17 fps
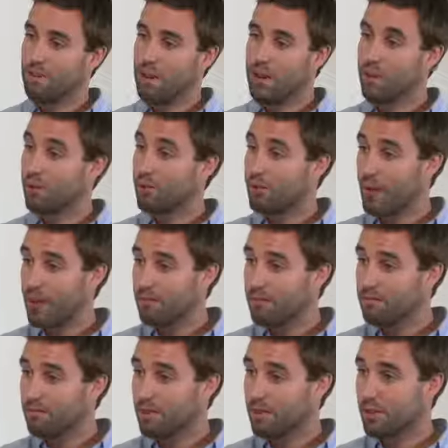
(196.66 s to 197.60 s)
9 or
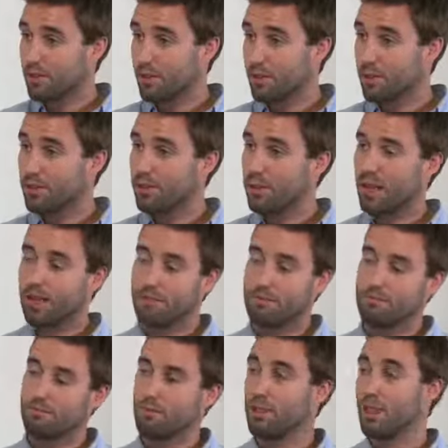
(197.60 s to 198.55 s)
10 years old,
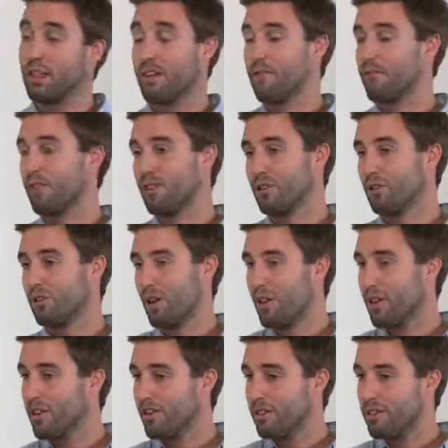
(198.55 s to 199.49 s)
and we did everything
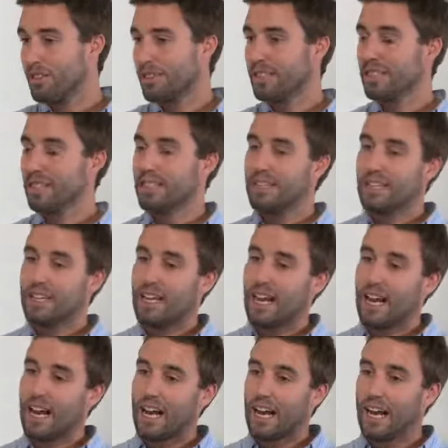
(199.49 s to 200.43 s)
together.
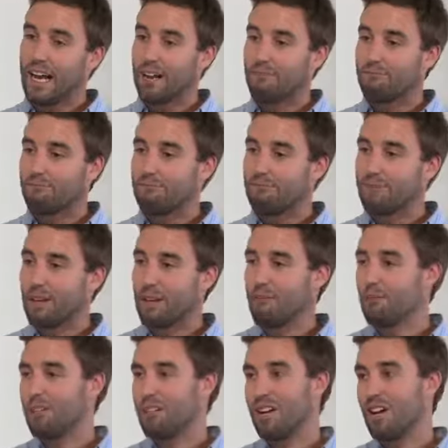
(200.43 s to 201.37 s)

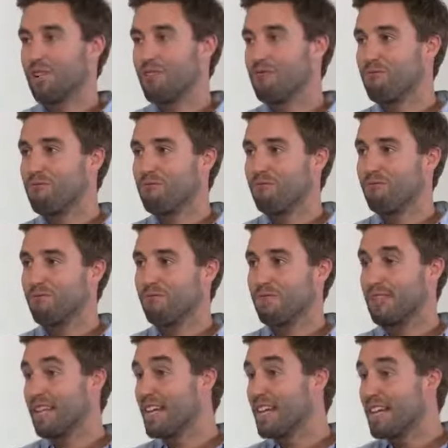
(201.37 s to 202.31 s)
He was kind of
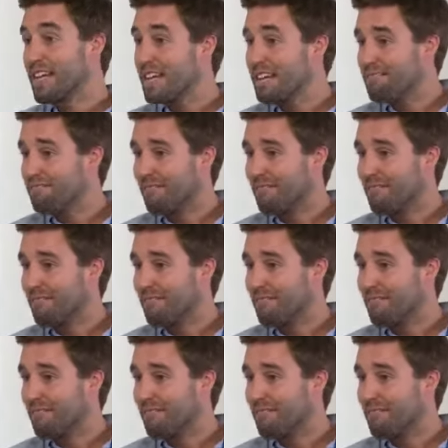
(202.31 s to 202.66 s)
geeky,